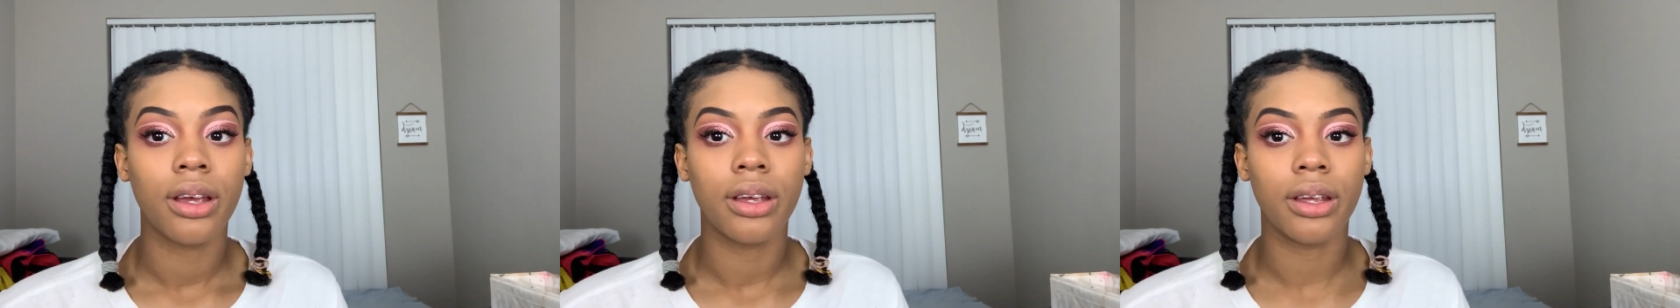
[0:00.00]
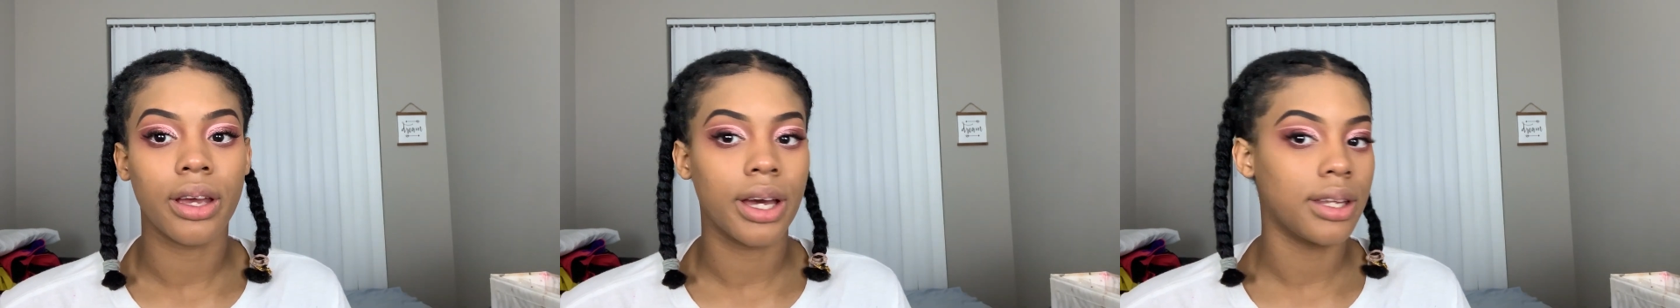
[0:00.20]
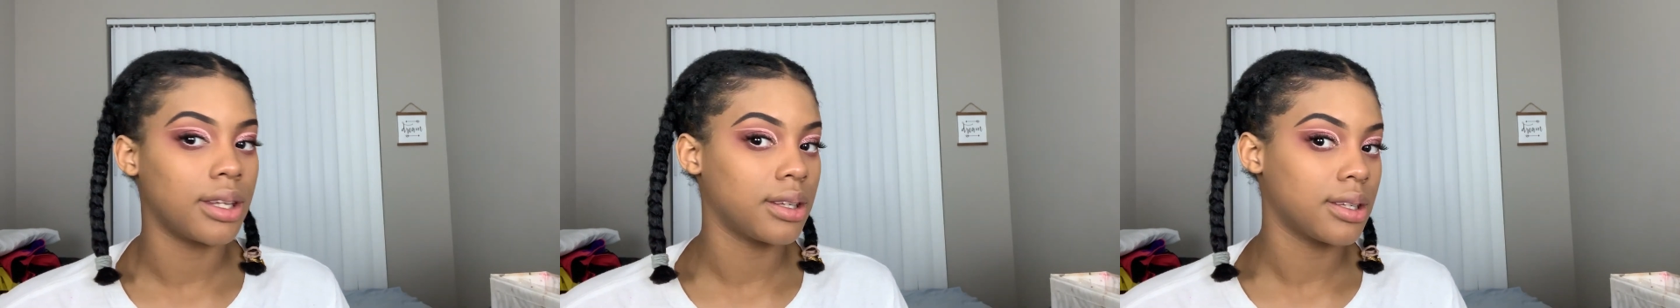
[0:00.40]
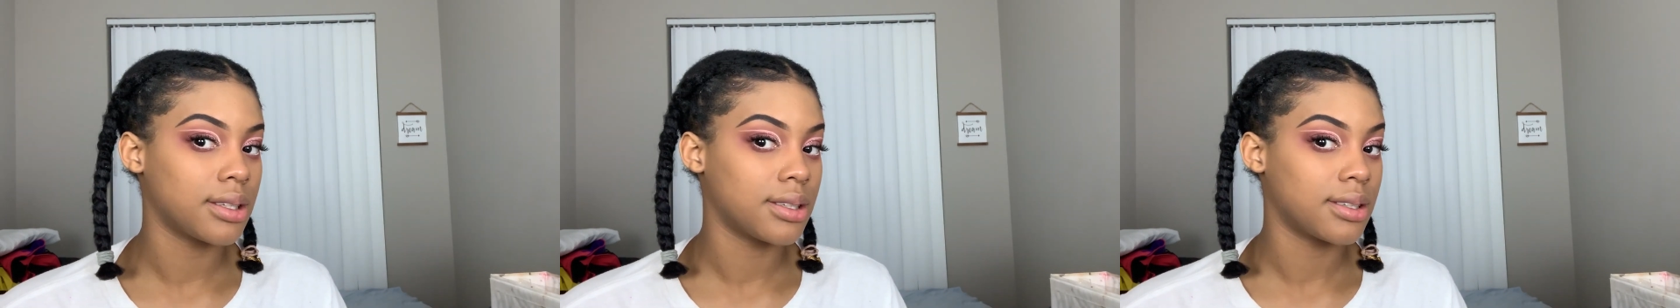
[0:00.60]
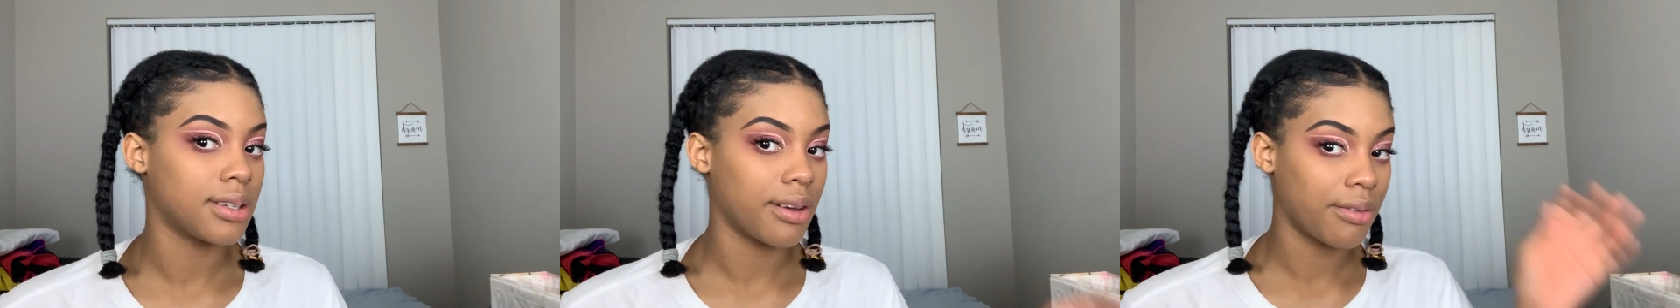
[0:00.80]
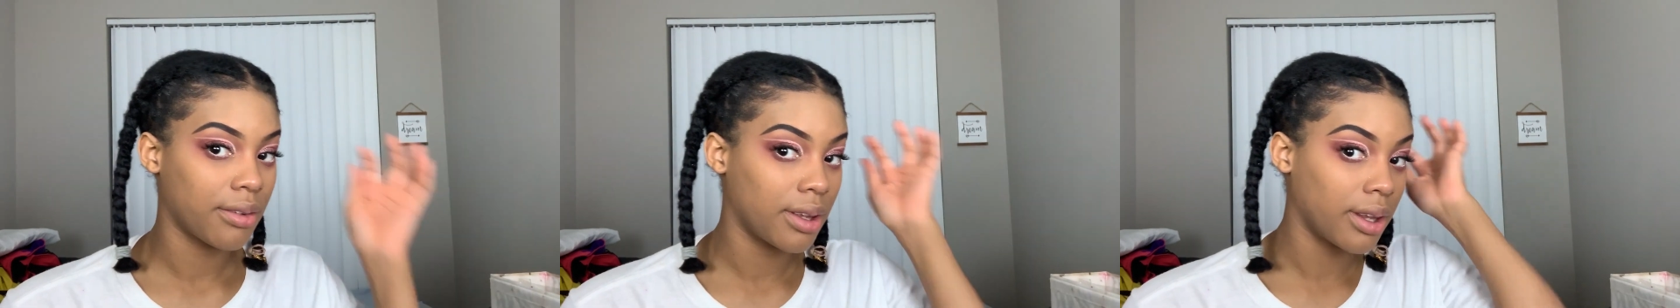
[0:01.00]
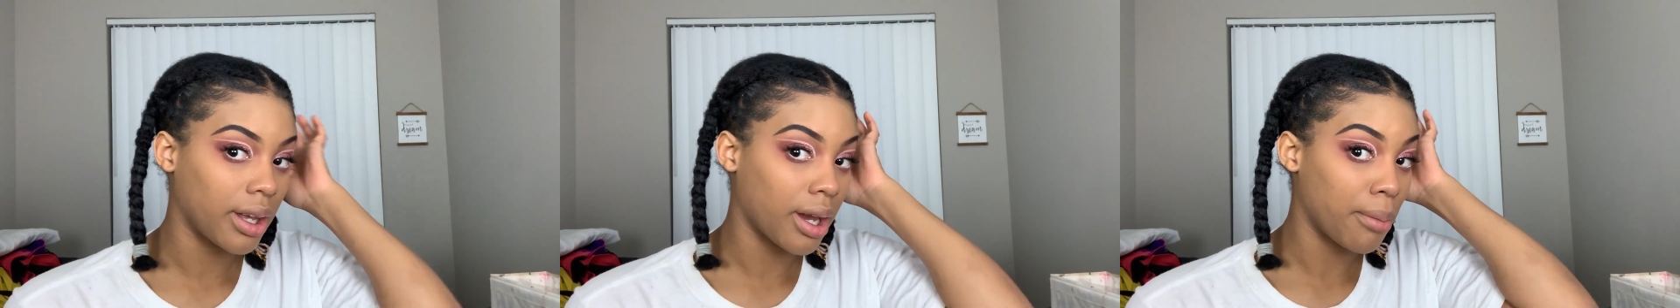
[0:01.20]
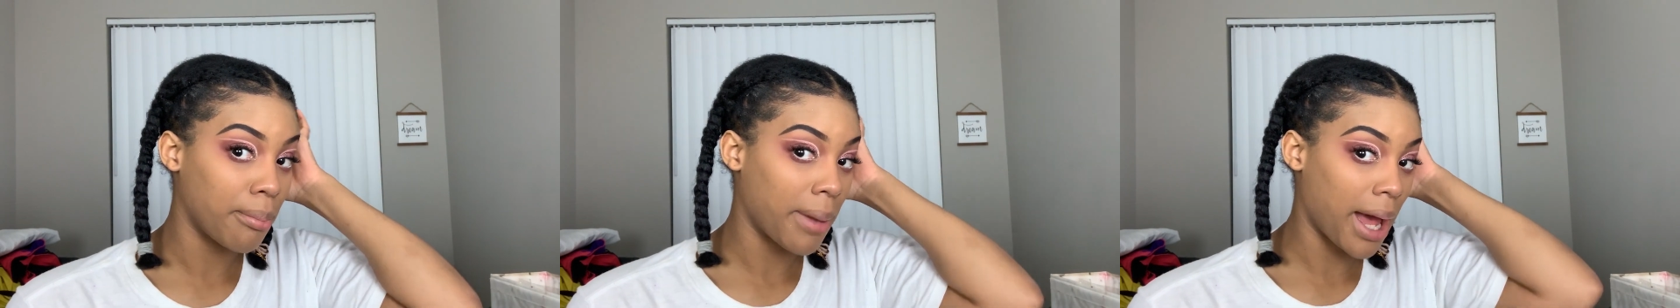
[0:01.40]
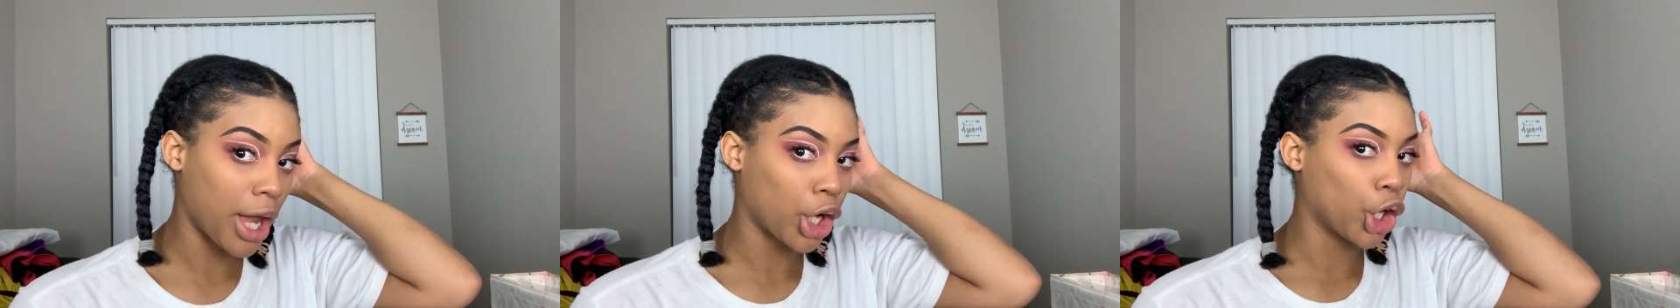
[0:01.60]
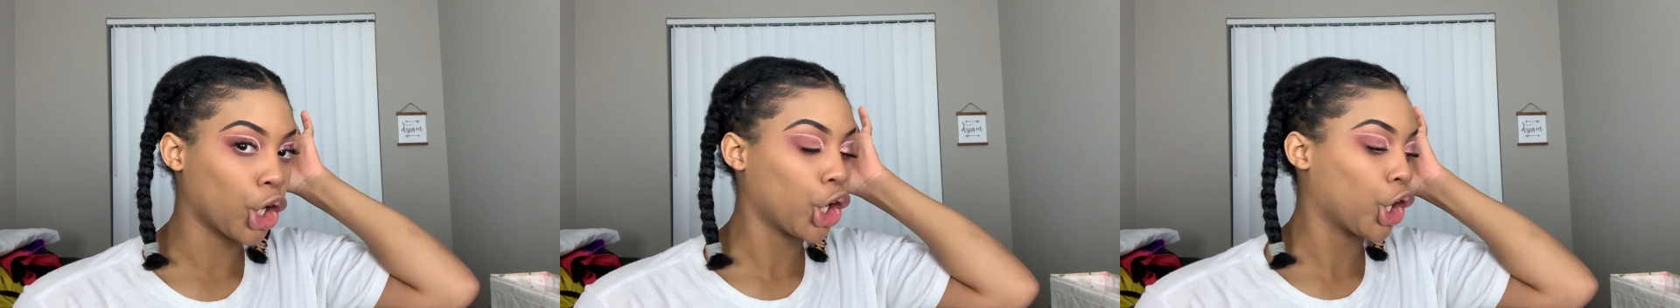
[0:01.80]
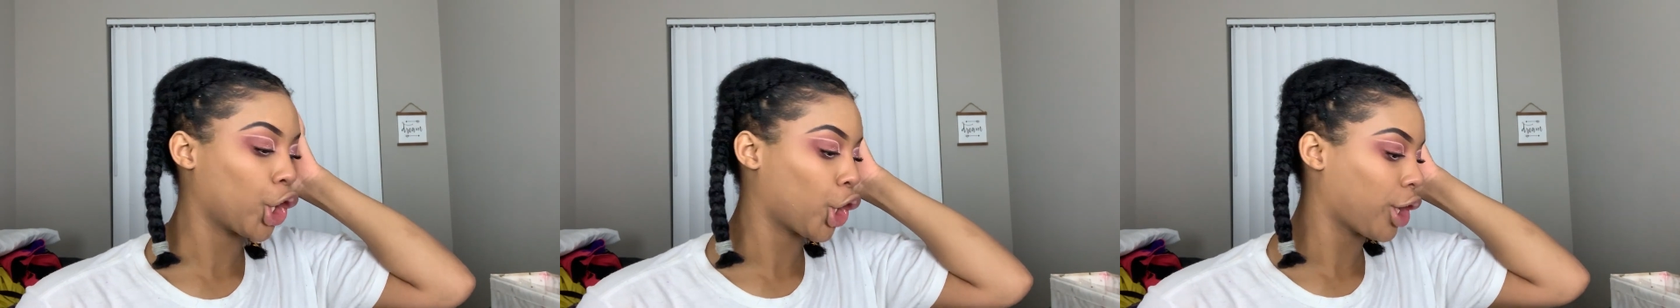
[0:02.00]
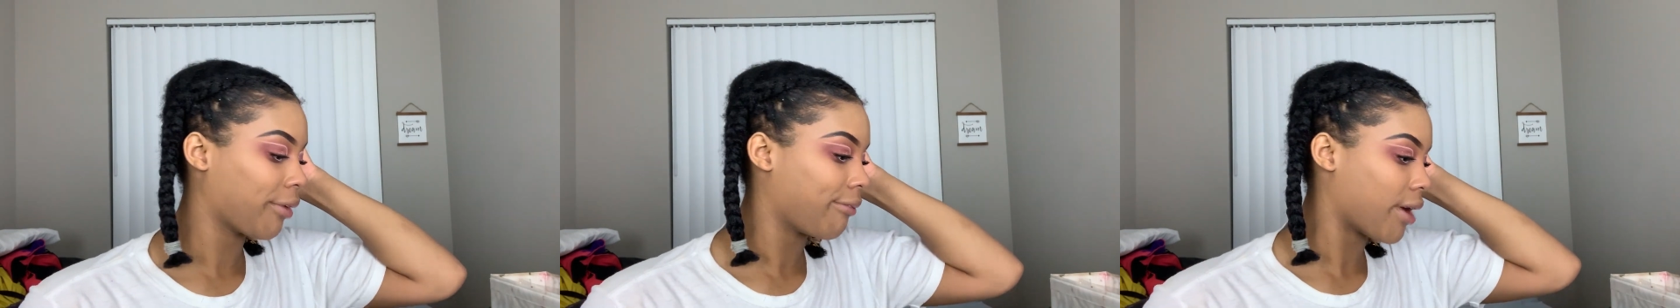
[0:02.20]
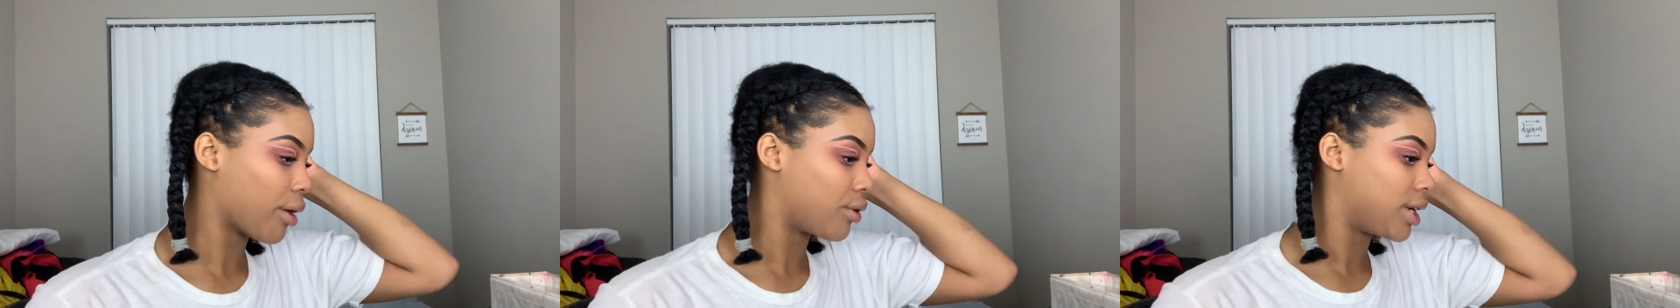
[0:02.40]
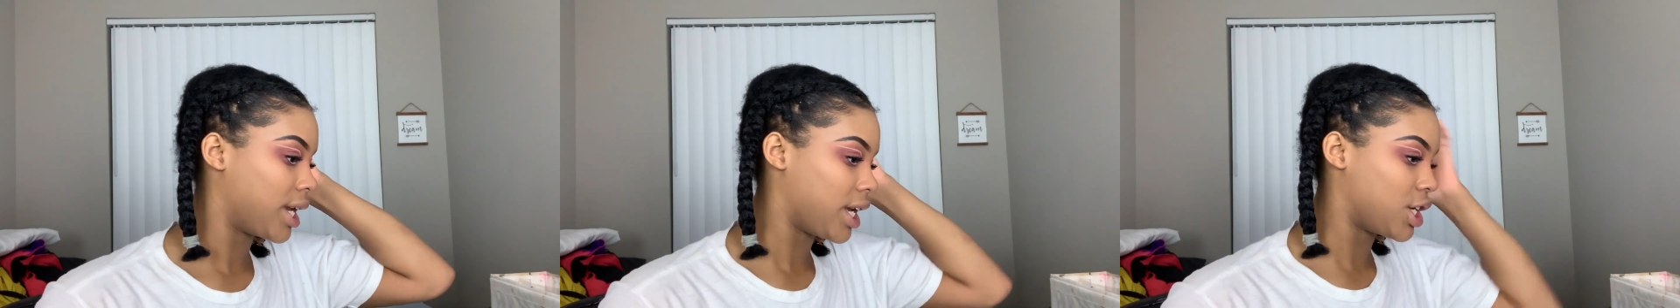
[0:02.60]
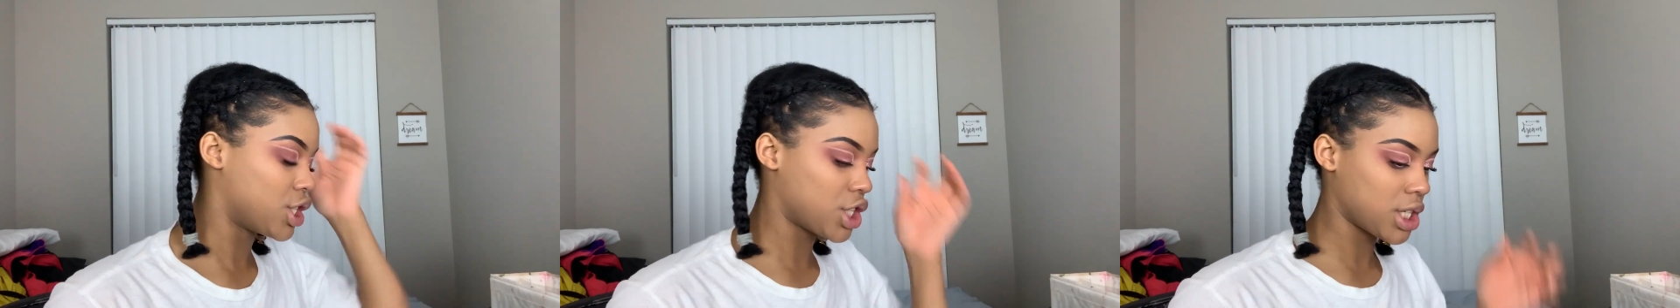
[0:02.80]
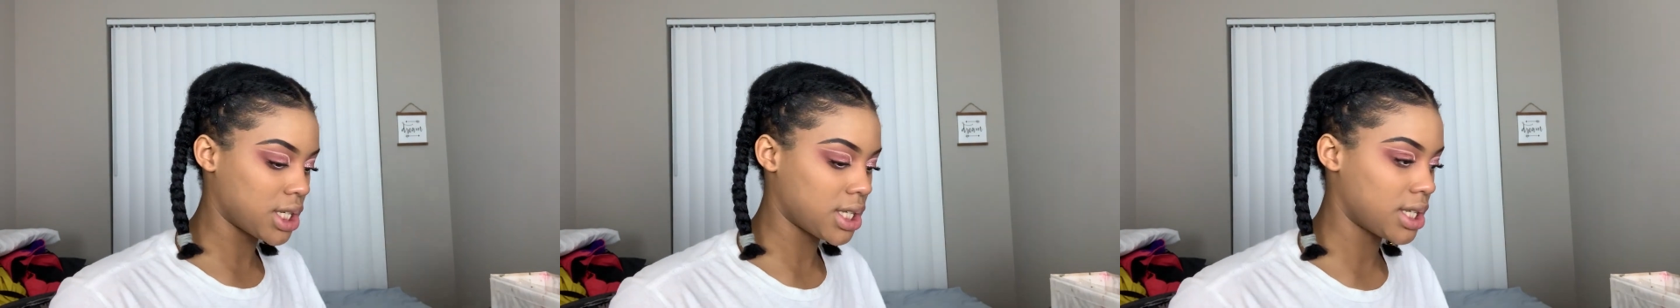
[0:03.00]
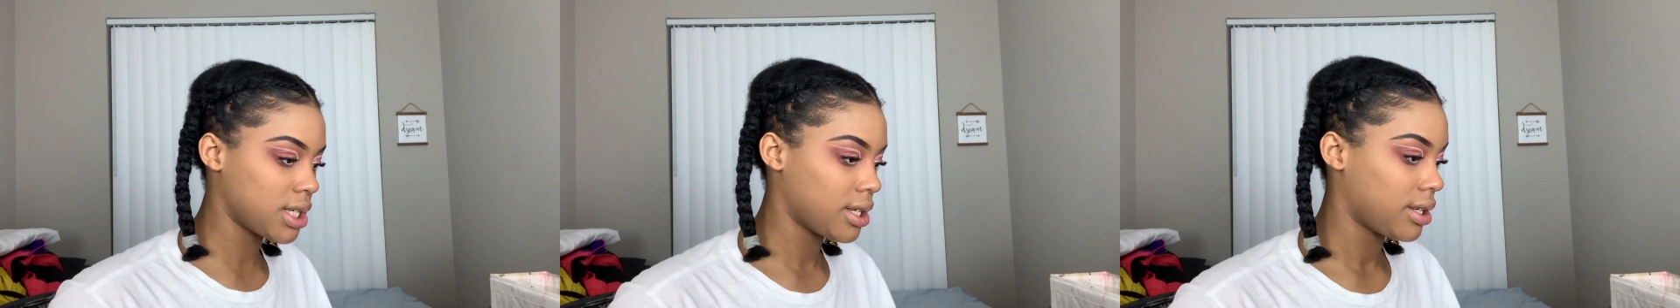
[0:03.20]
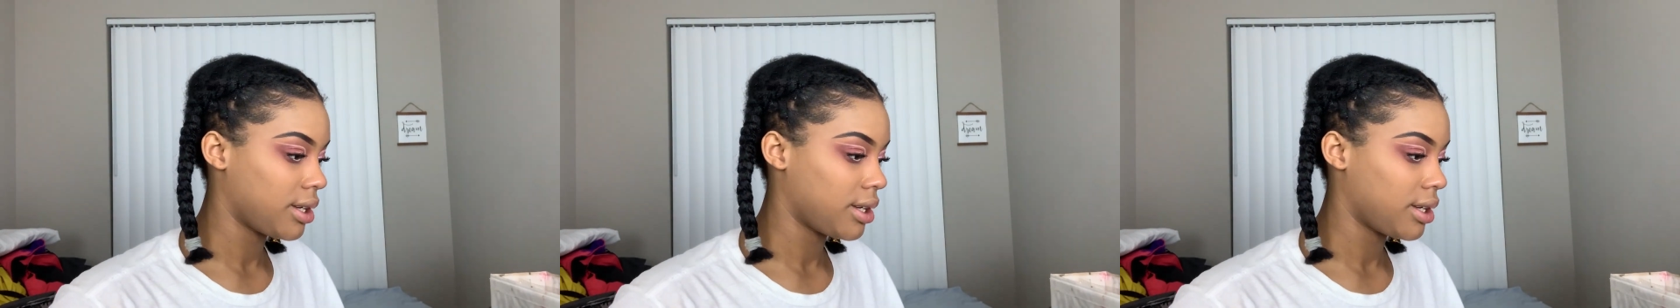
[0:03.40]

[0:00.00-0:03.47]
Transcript: Yeah, I think this is definitely like a matte foundation.